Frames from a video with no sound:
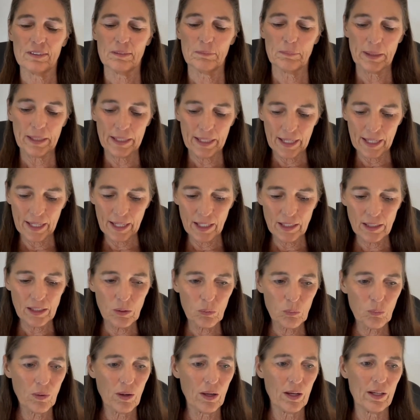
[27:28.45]
I mean,
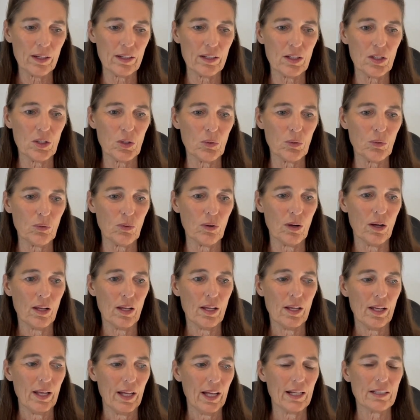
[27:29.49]
anyone who
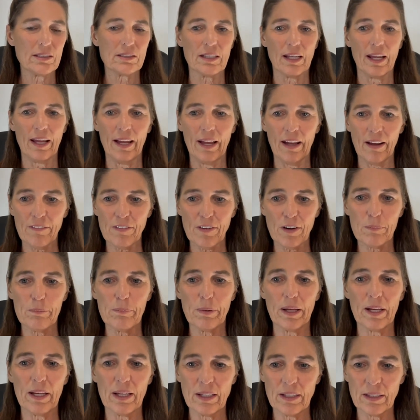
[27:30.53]
has ever
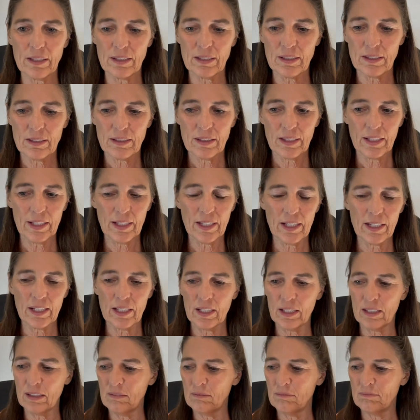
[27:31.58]
been
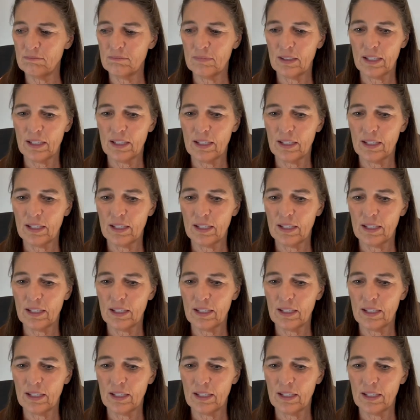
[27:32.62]
in